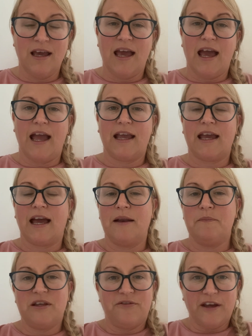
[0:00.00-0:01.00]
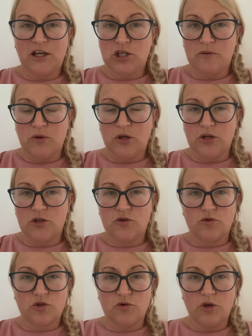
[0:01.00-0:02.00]
It can be fiction books,
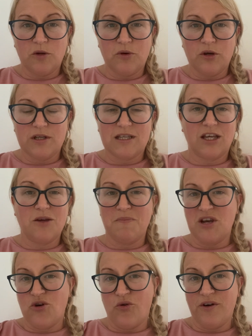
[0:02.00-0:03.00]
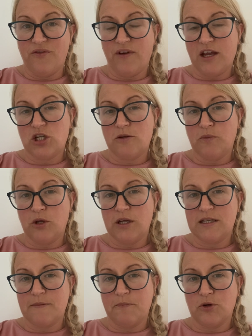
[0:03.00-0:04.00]
so story books. It can be non-fiction
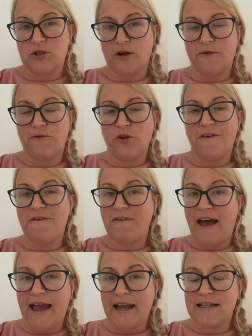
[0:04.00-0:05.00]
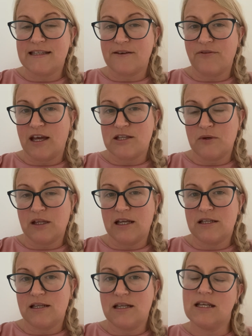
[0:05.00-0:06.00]
books, books that are full of facts, if that's what you
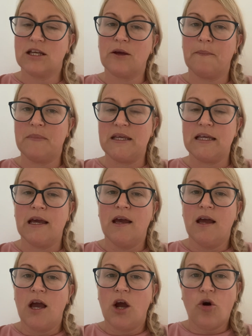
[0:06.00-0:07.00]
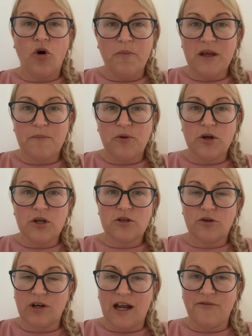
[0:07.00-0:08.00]
like to read. It can be comic books
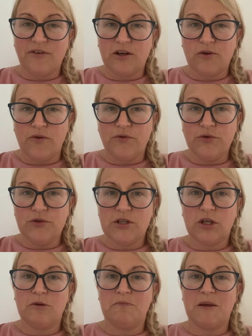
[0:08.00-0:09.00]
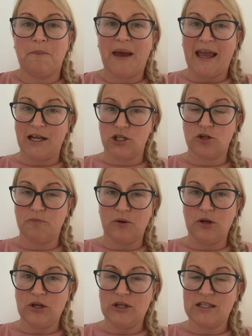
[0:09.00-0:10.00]
or graphic novels. It can be picture
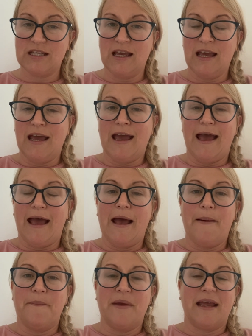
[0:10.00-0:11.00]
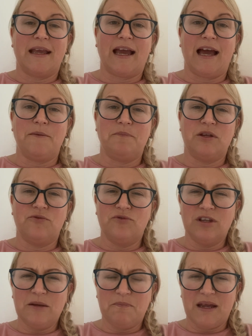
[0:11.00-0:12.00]
books. It can be
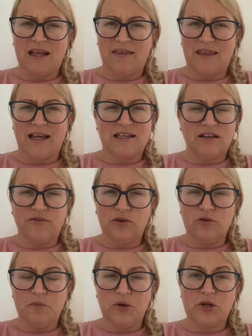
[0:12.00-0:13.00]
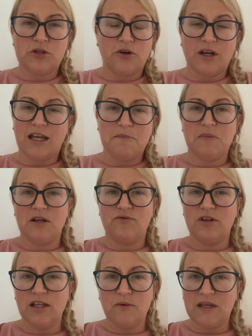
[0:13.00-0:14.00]
really big, thick, difficult books, or it can be
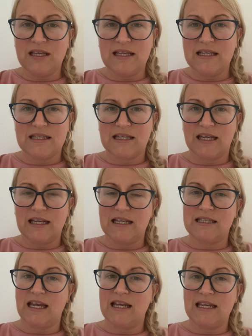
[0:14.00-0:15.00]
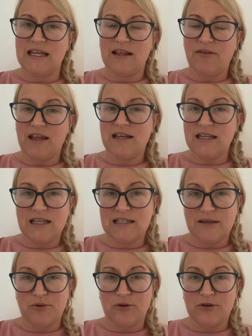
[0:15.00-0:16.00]
really wee, skinny, tiny, thin,
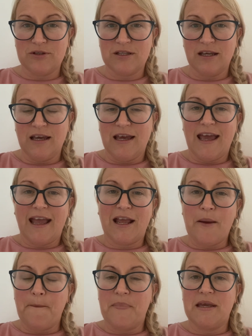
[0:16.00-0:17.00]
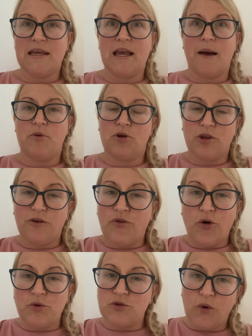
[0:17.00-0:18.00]
easy books. It can be a book that you've
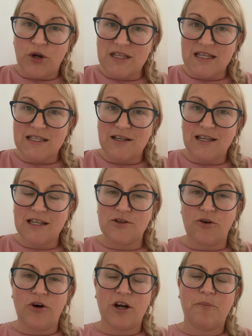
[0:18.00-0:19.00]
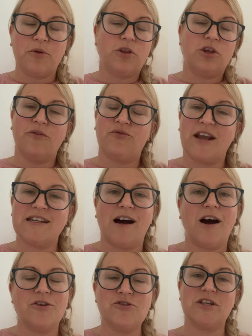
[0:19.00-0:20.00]
always wanted to read or a book that you've read
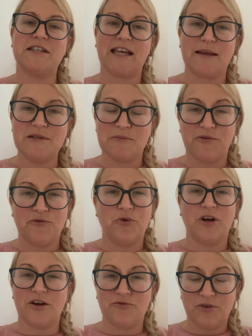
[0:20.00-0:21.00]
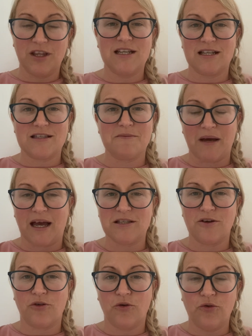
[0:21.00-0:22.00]
100 times before. It really doesn't
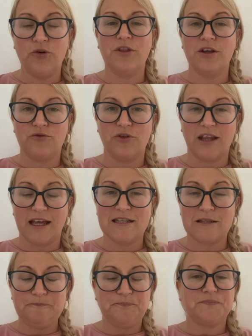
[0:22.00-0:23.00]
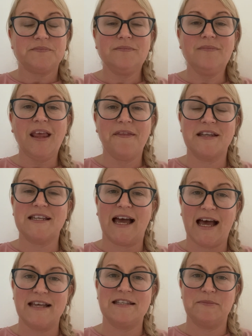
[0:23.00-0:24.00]
matter. The only rule is that it
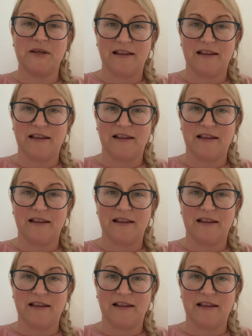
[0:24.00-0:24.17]
has to be a